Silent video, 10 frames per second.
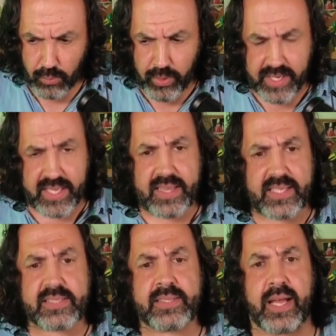we need
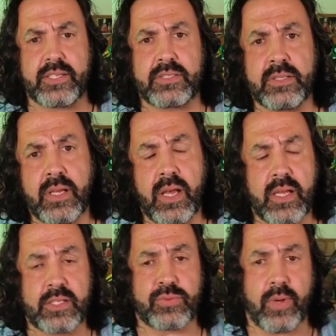these signs
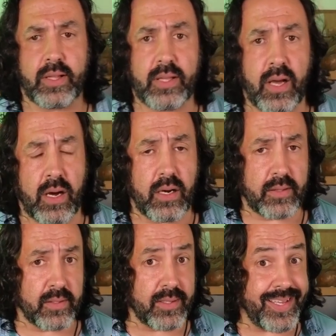as well, are
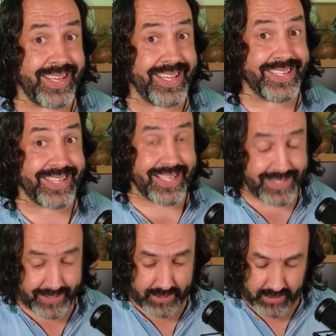the
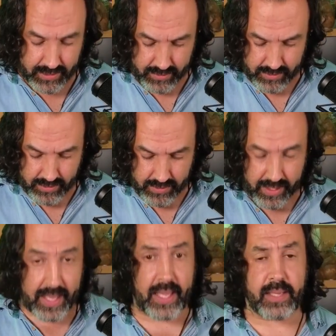identity
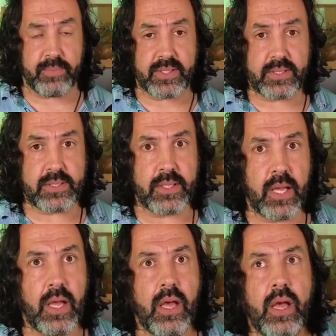elements.
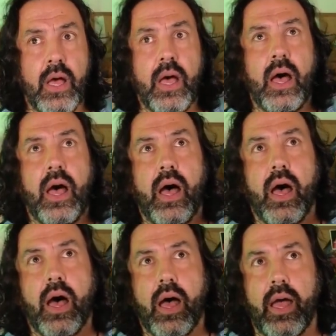
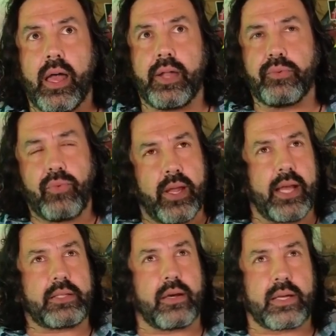And when
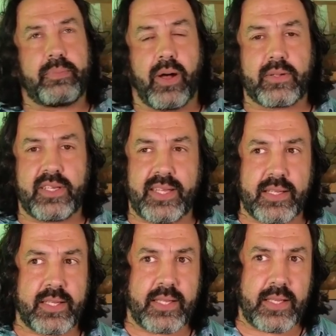I talk about
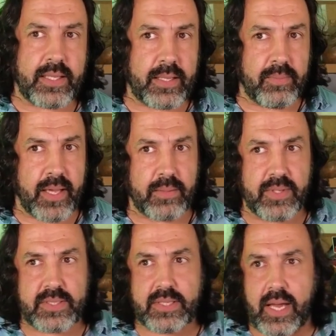identity
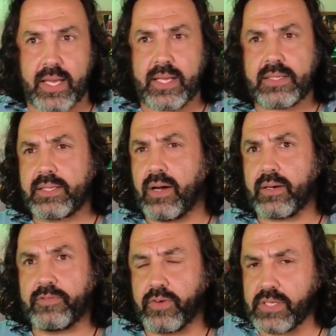elements, I can
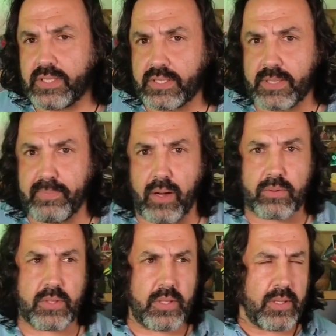talk, for instance,
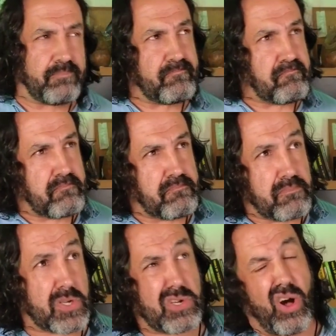about
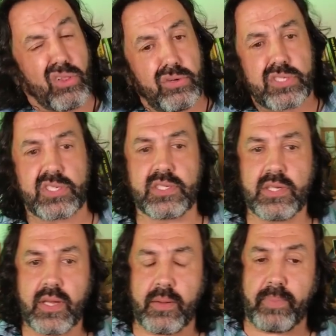
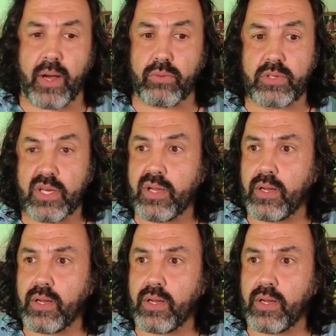colors, about